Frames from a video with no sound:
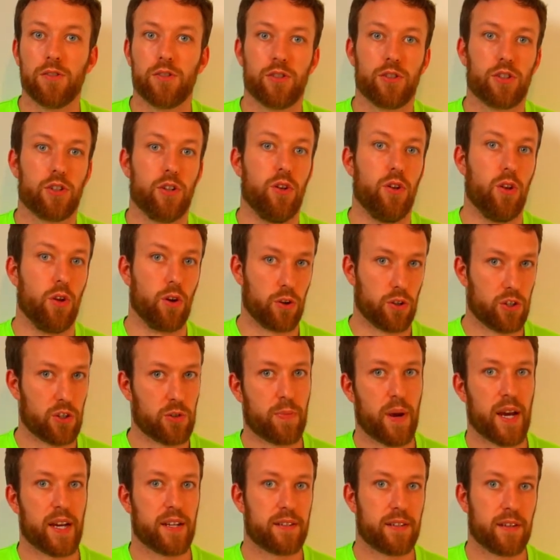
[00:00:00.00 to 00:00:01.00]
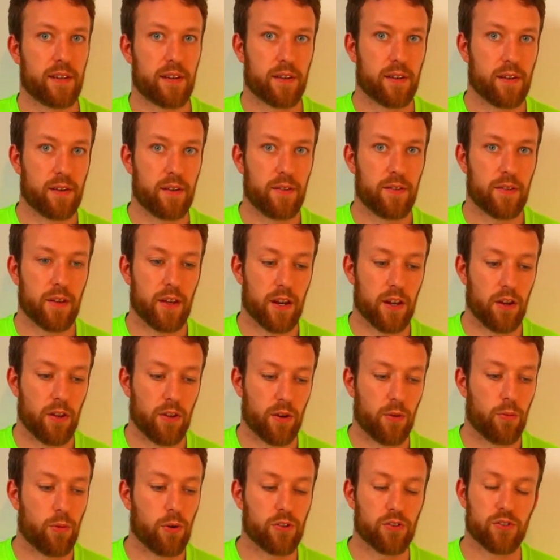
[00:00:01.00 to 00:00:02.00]
just looks better than the
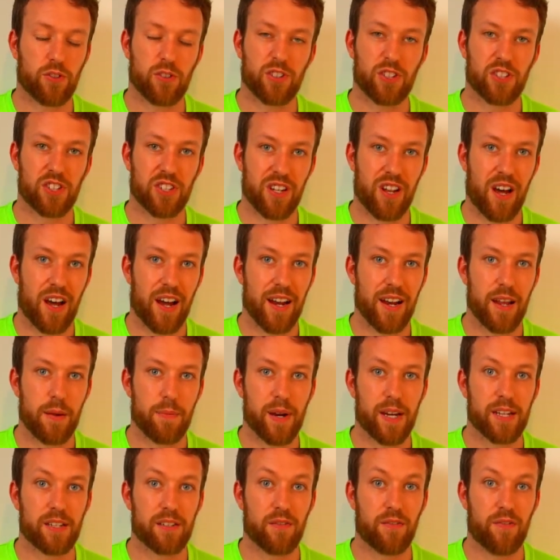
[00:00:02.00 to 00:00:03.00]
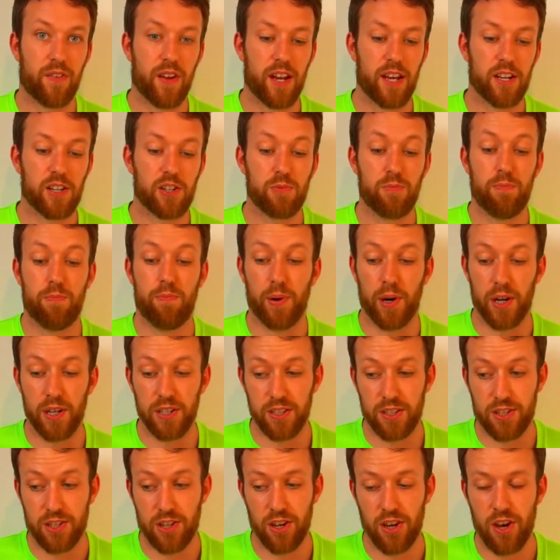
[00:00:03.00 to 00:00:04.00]
other. One's got a slightly better finish,
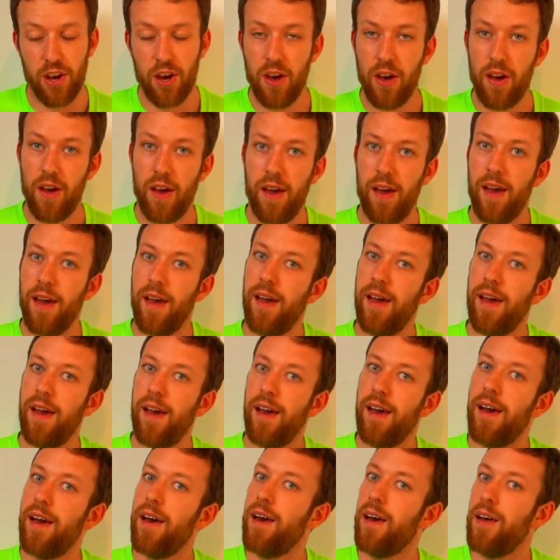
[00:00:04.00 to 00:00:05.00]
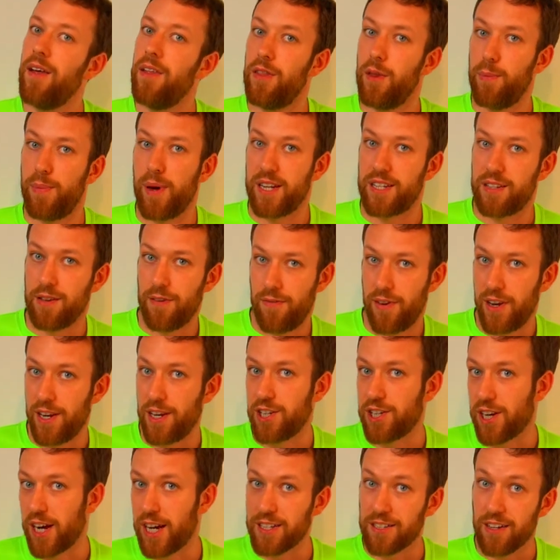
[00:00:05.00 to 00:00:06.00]
but the better
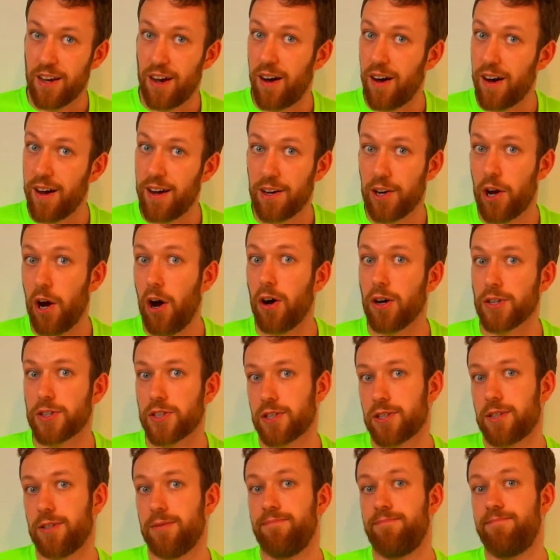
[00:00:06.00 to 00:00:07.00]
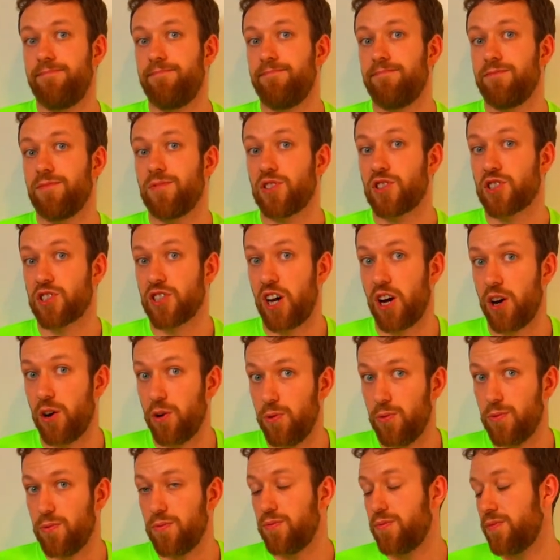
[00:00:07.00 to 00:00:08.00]
finish has a higher cost.
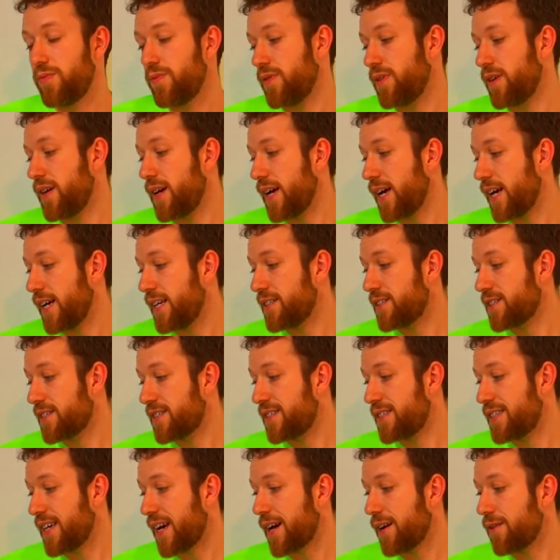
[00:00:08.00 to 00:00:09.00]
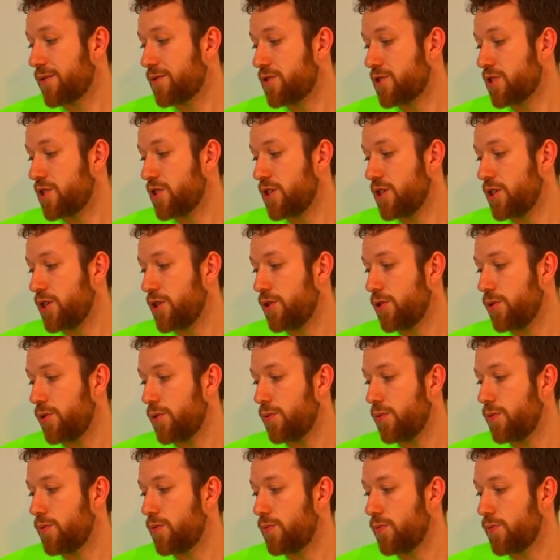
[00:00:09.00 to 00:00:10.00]
So it's down to
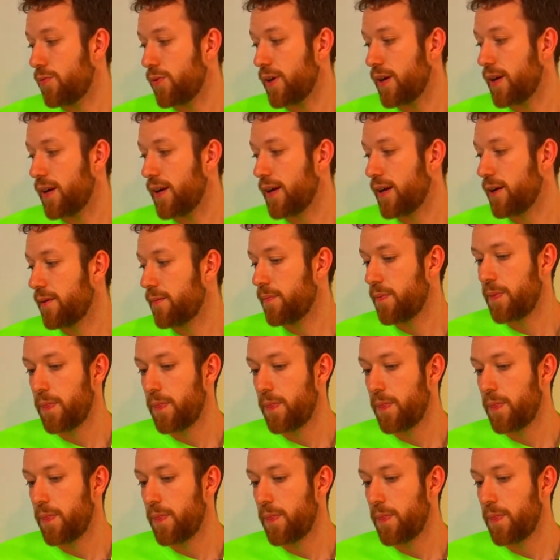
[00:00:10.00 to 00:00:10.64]
you, really.